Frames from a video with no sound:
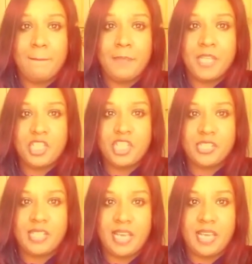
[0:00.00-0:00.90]
picture
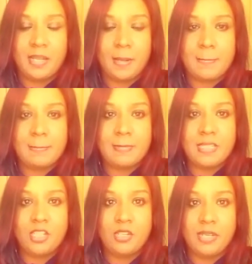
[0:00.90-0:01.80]
that
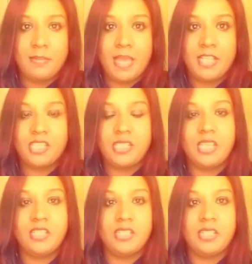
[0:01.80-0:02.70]
in your
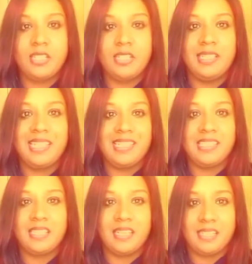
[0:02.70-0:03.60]
imagination, then
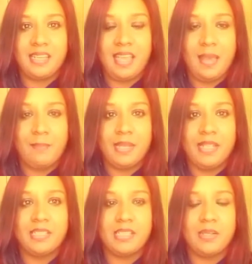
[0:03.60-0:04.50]
it's not going to happen.
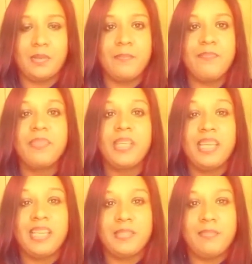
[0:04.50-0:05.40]
So
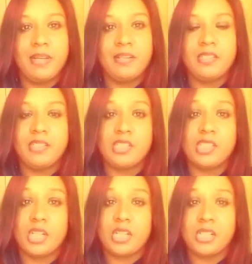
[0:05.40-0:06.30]
it's better to just
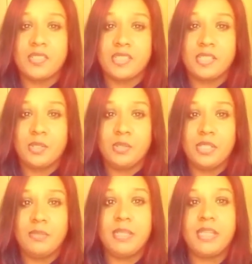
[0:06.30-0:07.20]
start out
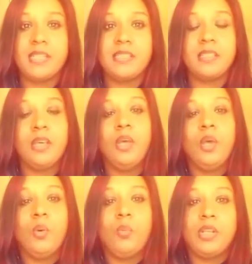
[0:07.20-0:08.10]
slowly, because
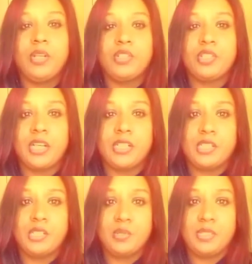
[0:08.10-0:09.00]
when you start to
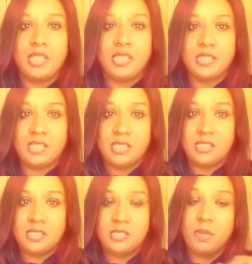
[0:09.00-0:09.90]
do things in
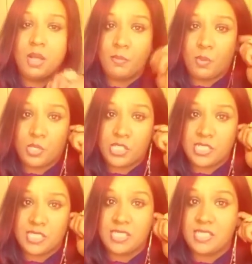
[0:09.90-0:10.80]
small
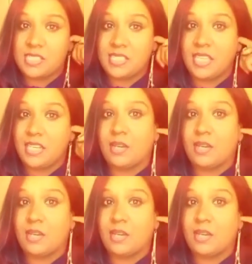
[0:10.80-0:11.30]
portions, it